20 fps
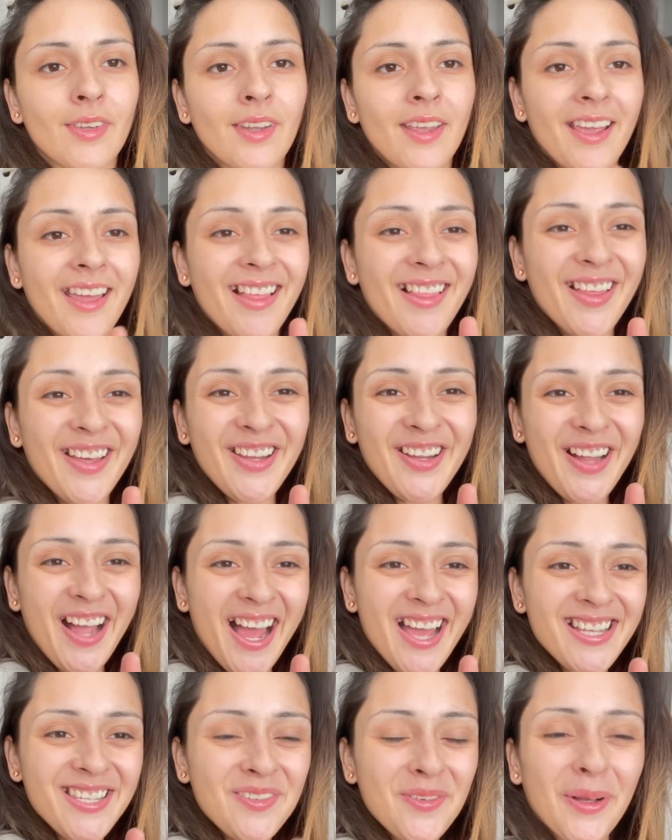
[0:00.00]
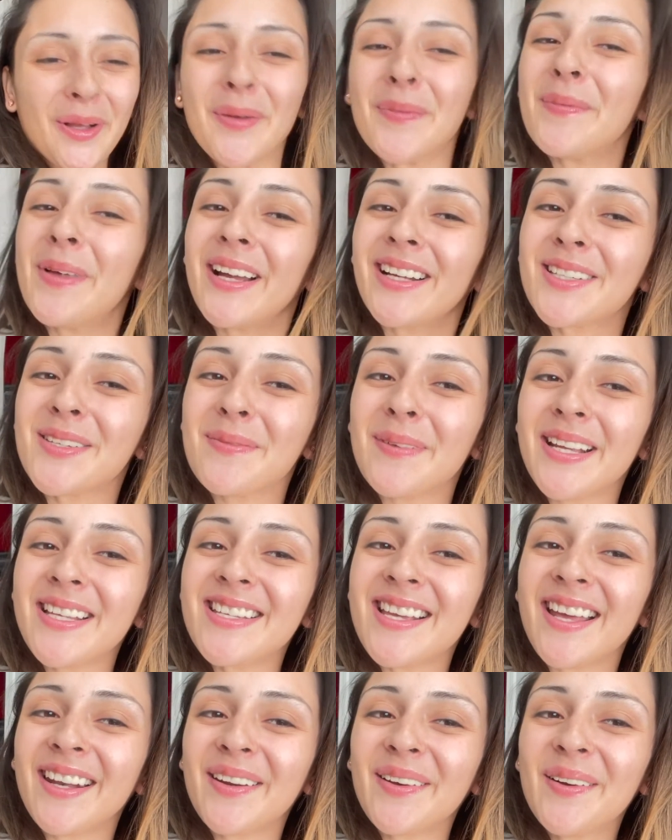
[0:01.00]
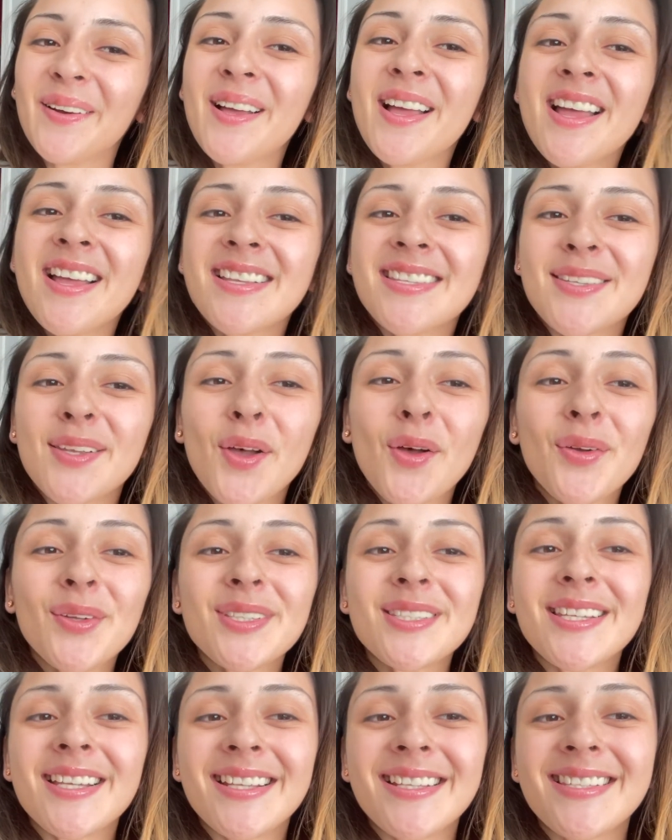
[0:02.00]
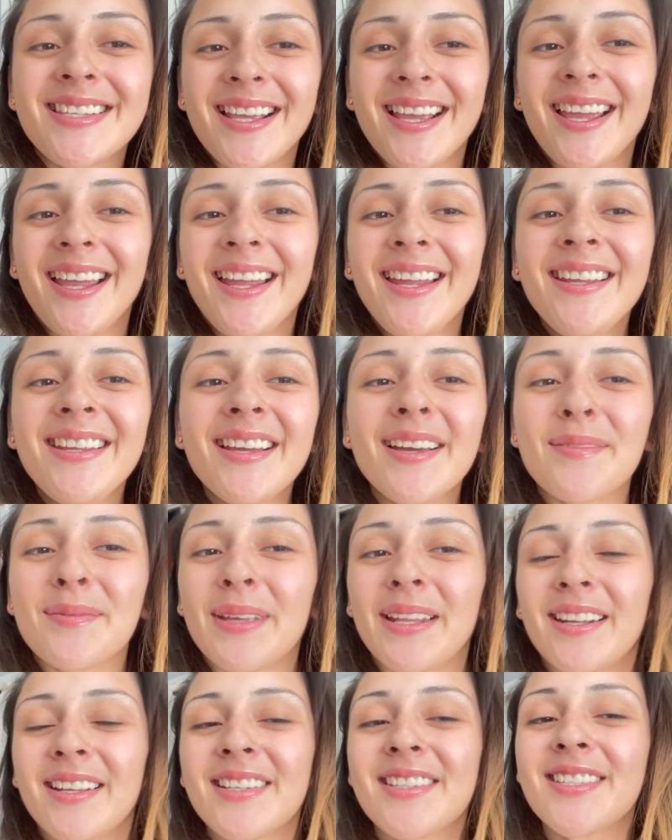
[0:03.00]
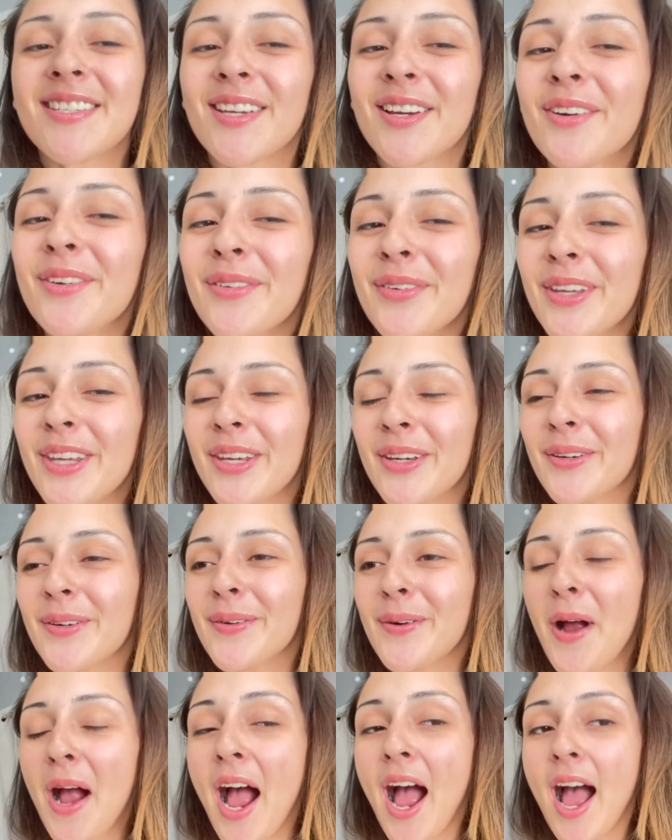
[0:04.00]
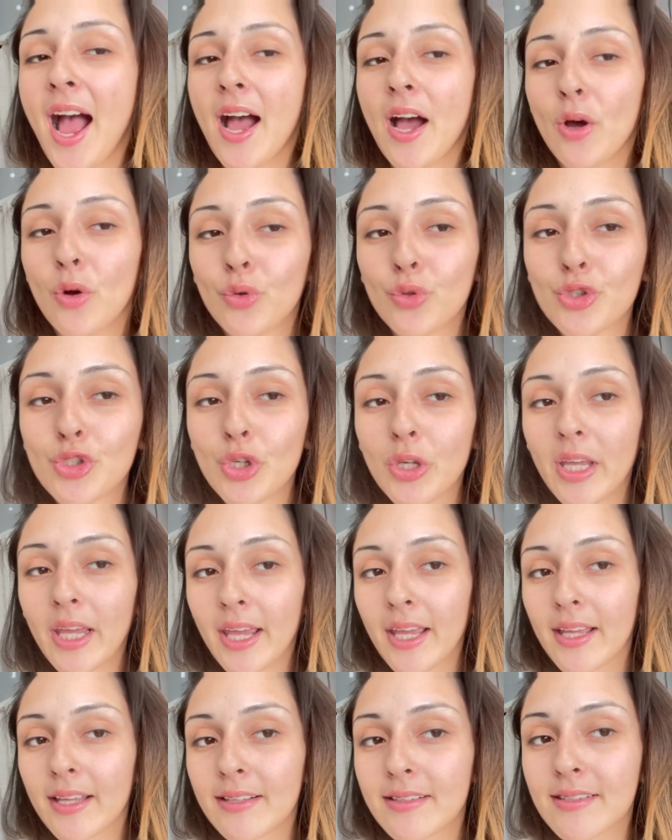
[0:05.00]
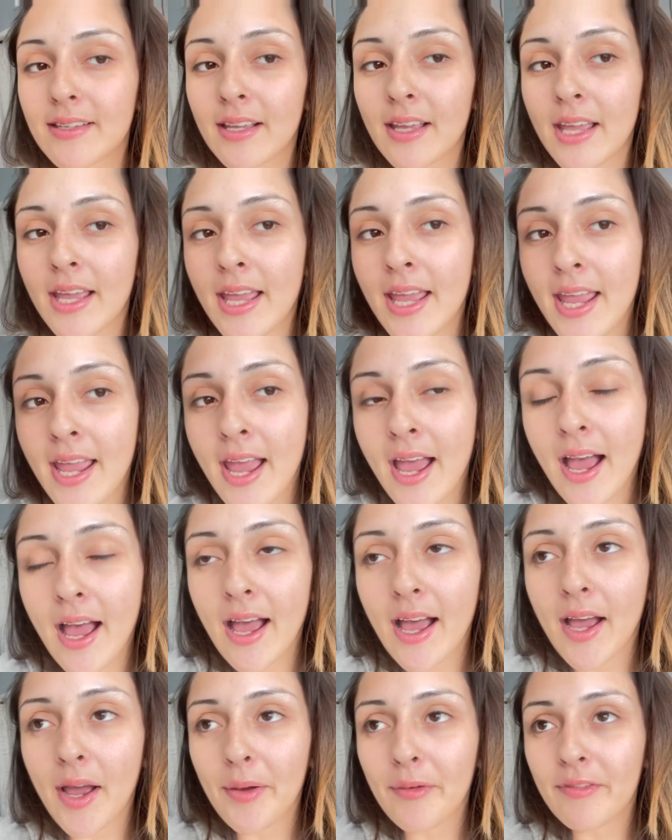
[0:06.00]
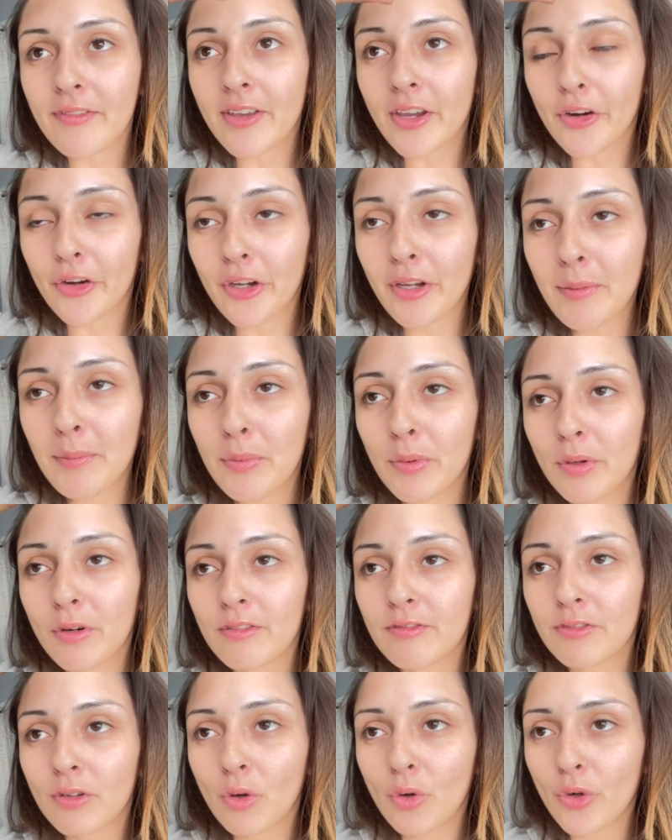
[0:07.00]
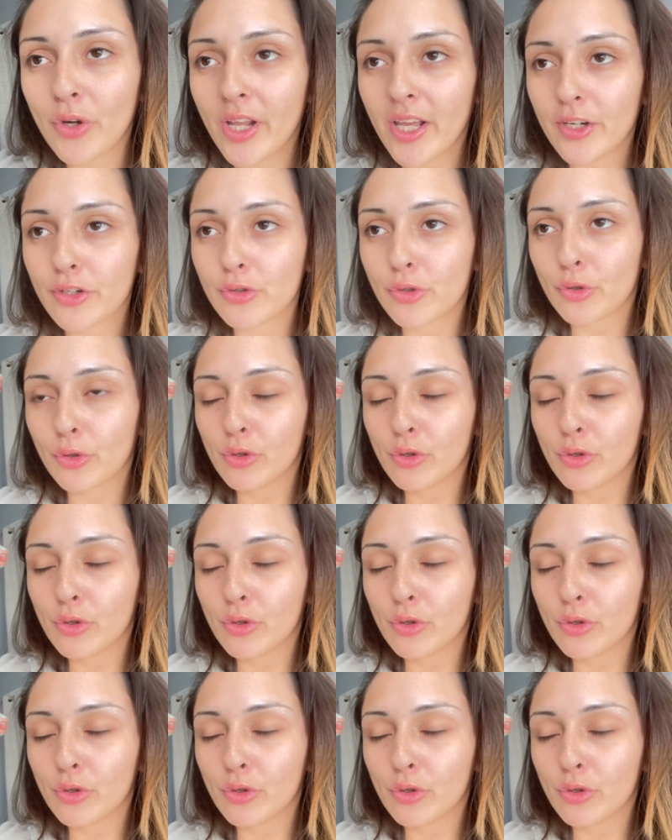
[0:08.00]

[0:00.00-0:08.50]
Hello you guys, welcome back to my channel. So today I'm gonna show you how to get a very beautiful natural